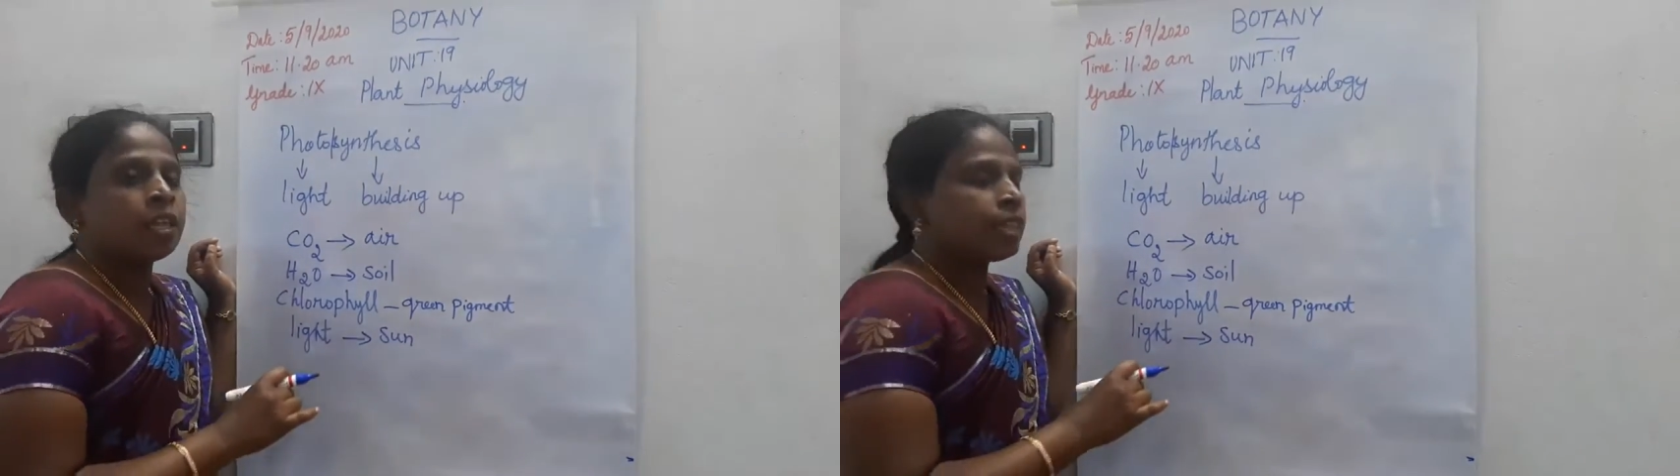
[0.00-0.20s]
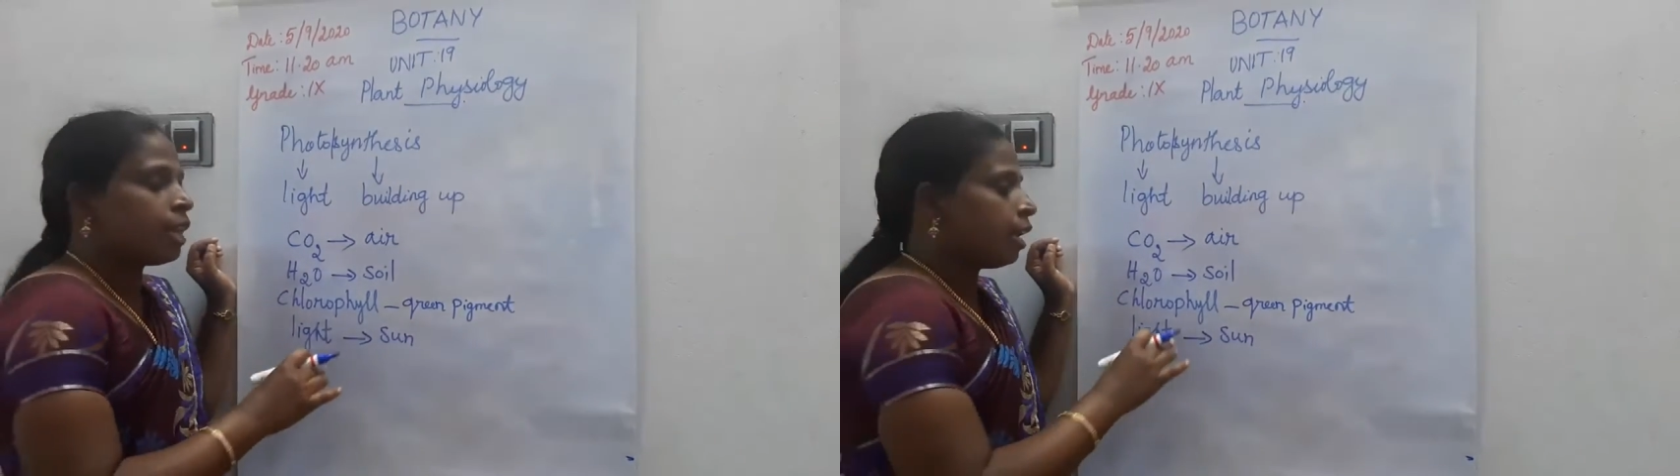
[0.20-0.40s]

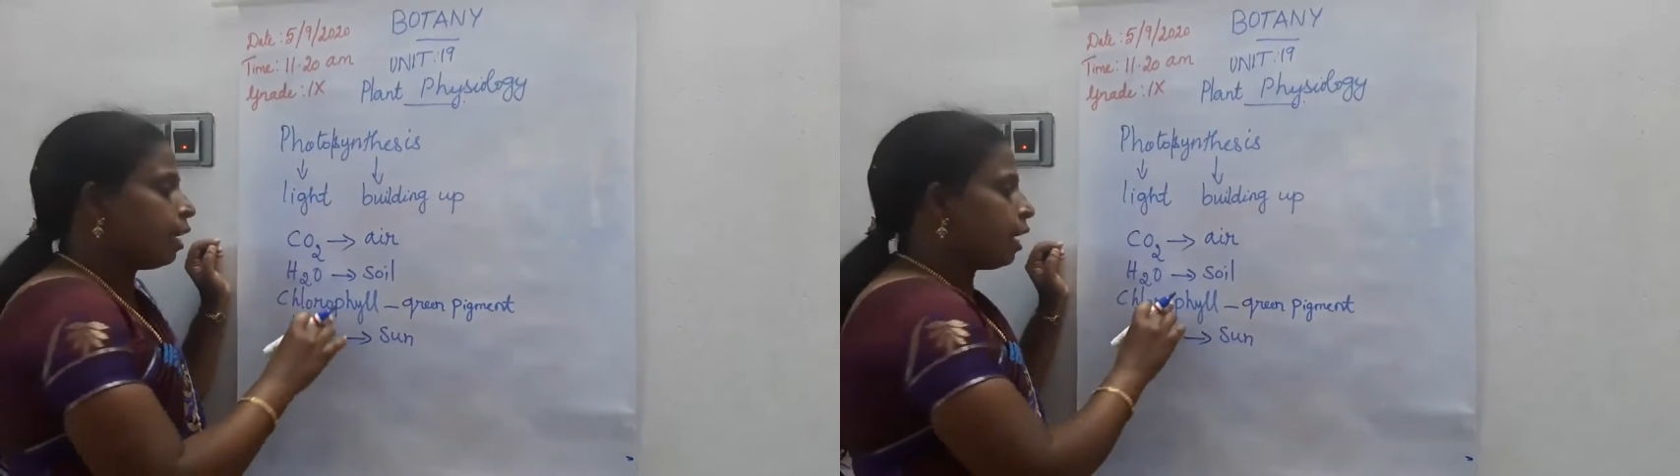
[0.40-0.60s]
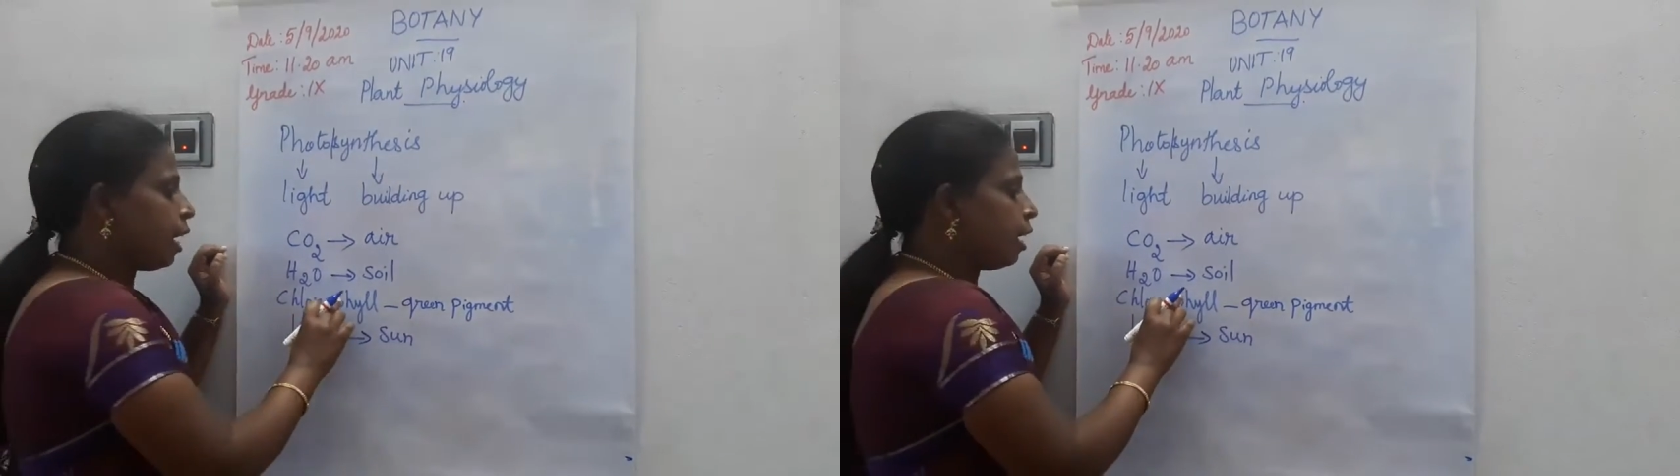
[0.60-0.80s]
See
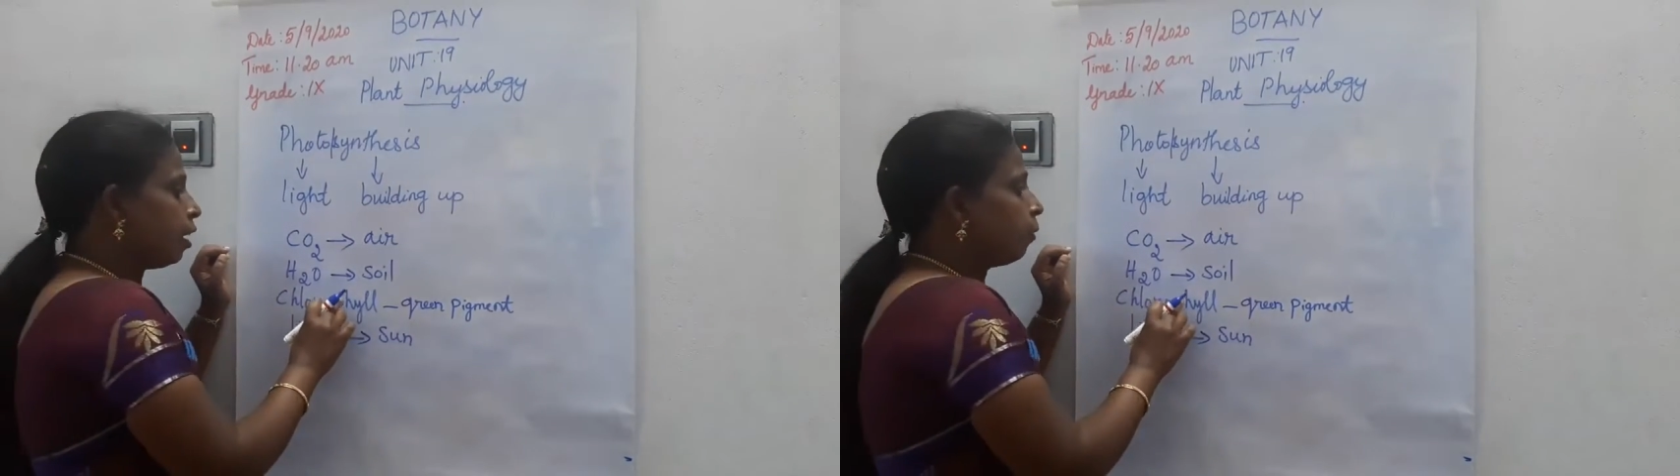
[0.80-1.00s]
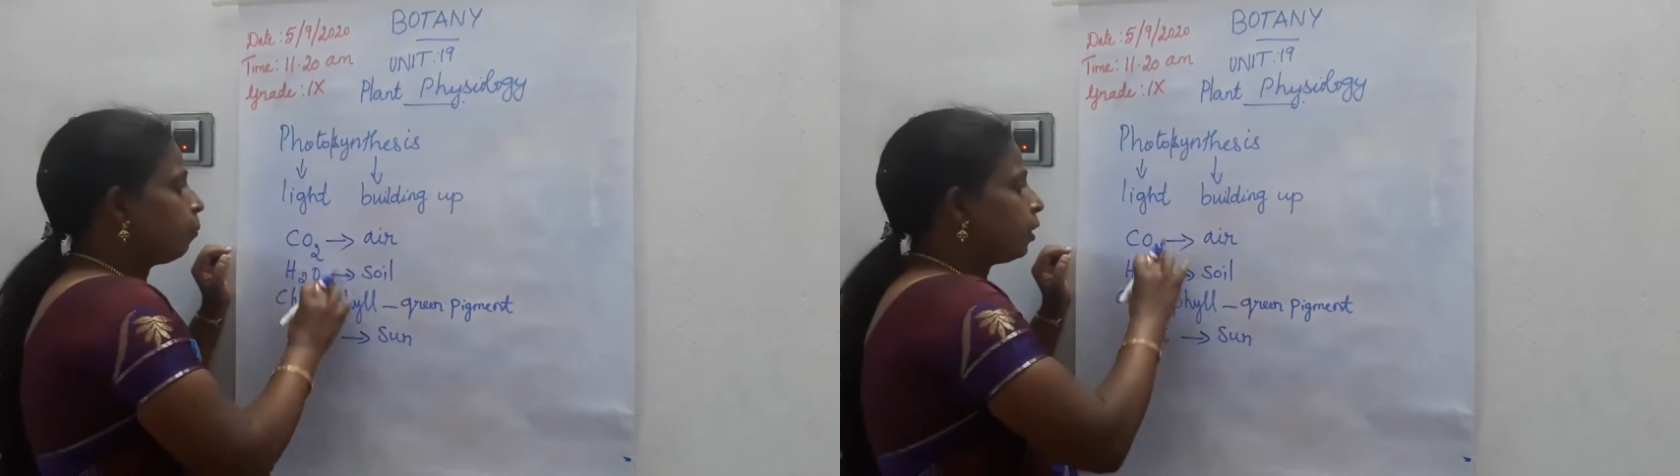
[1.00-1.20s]

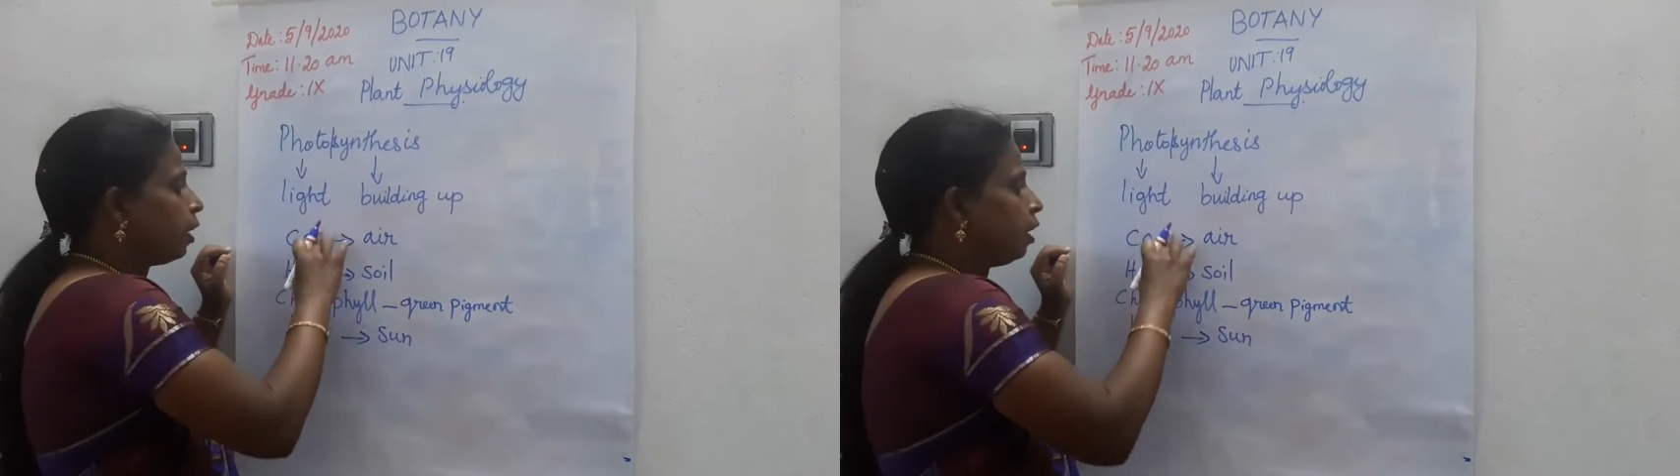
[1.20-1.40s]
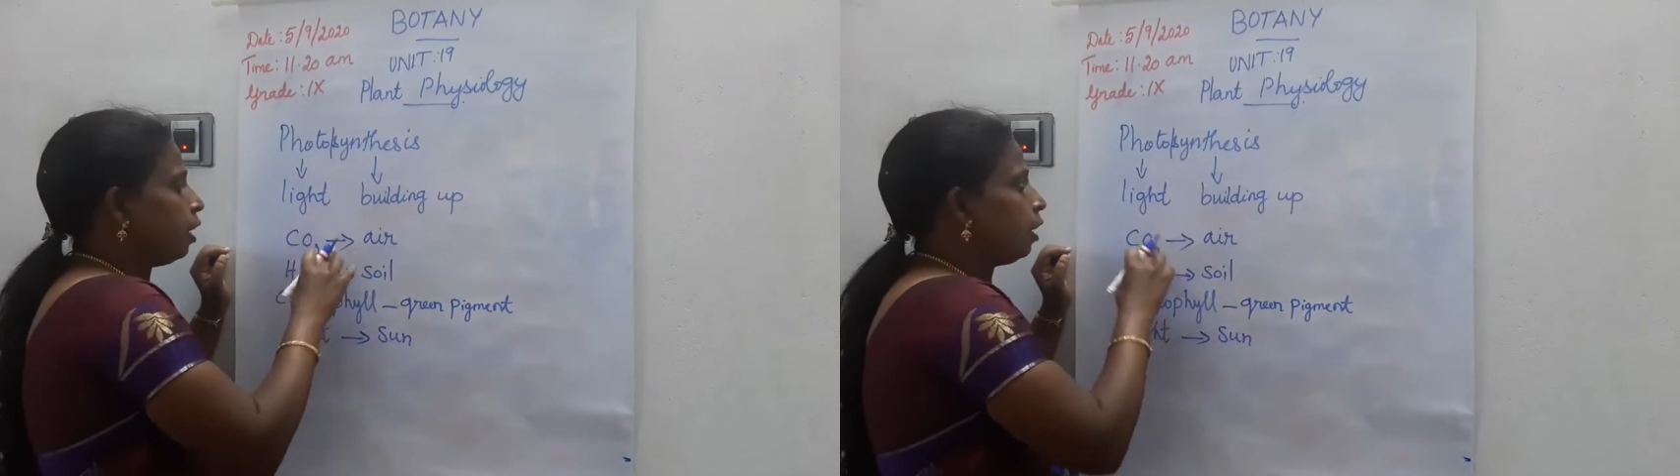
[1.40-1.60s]
here
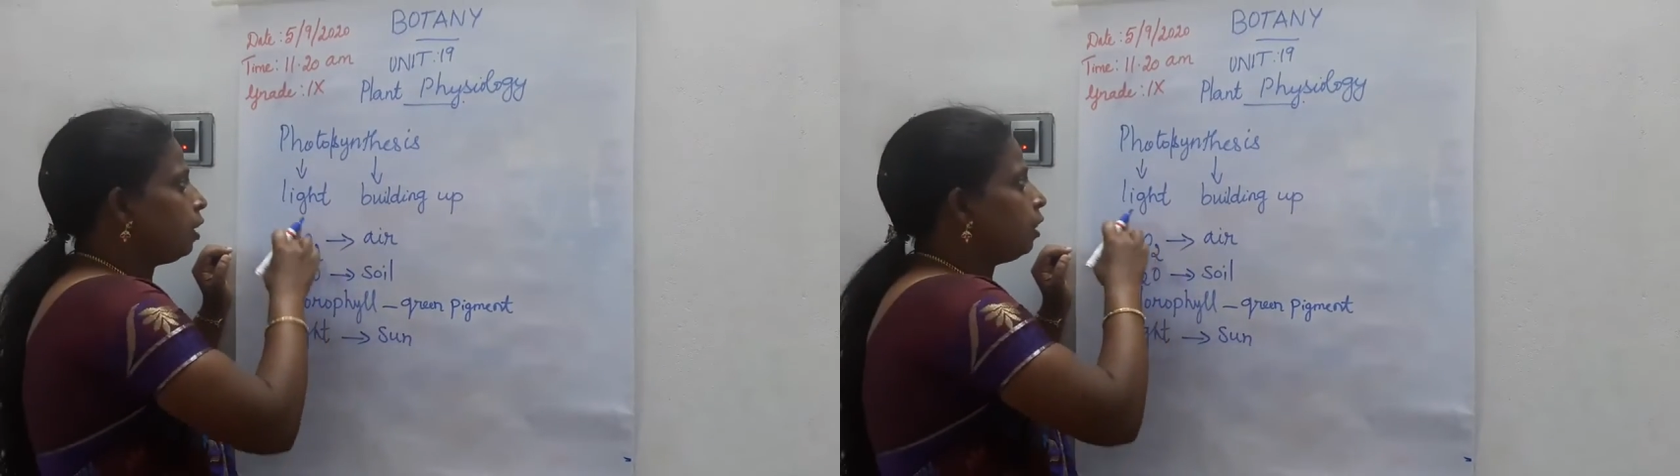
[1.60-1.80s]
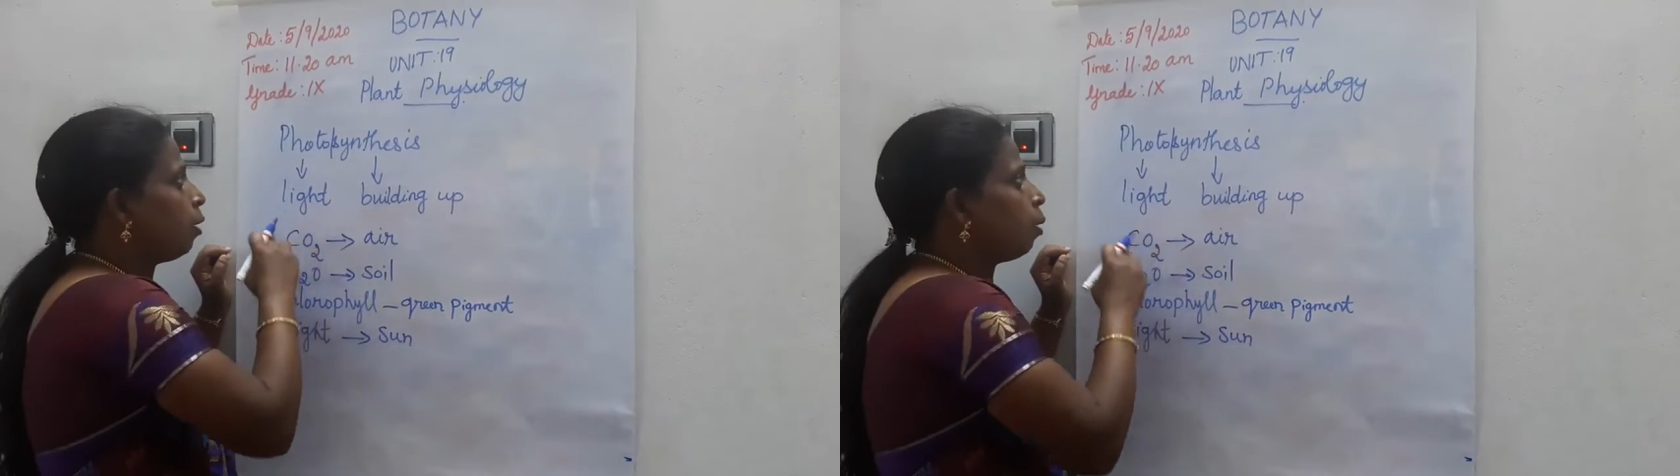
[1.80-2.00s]

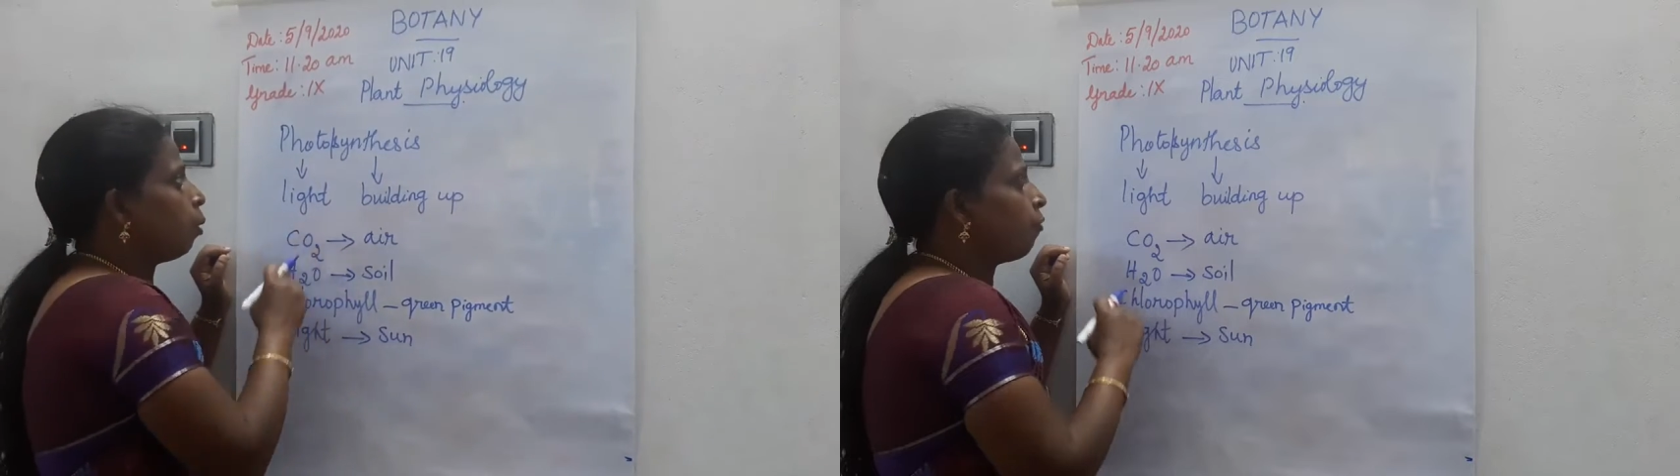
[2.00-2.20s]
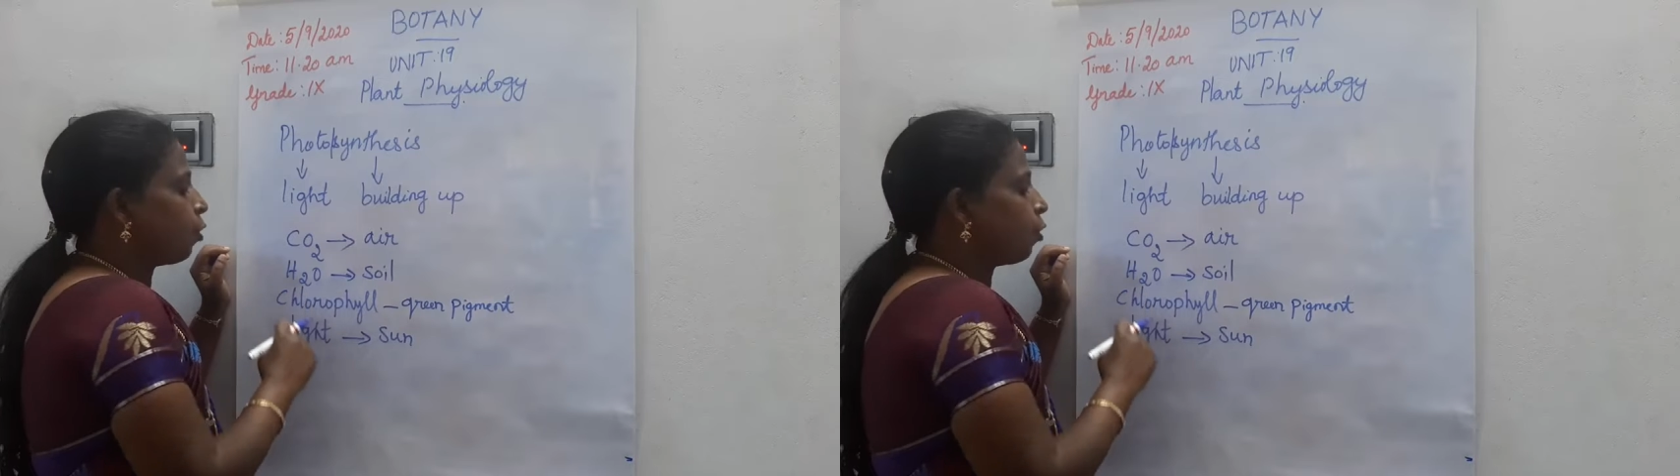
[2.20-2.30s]
in the